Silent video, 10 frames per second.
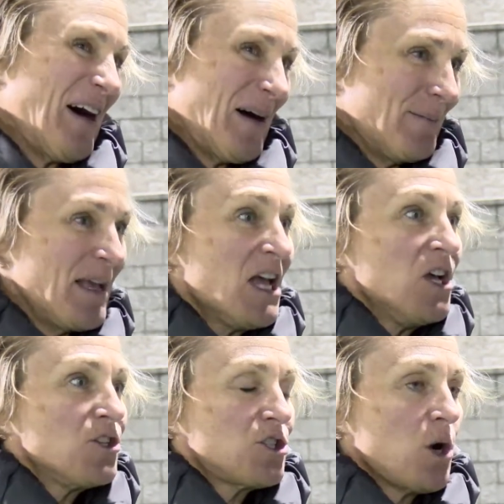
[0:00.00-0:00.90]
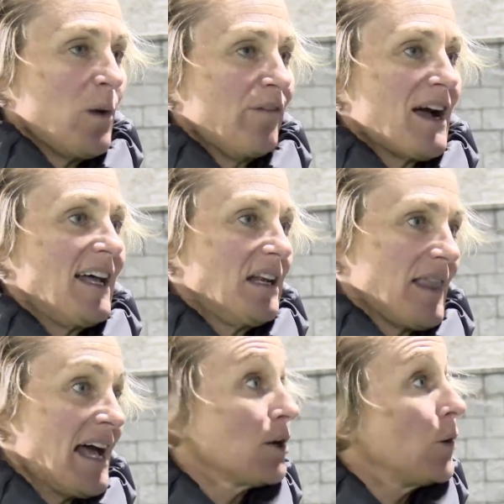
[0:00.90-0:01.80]
Um, so we've got
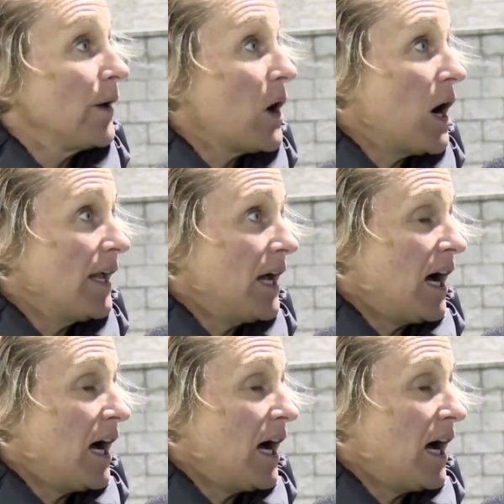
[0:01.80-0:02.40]
that going on,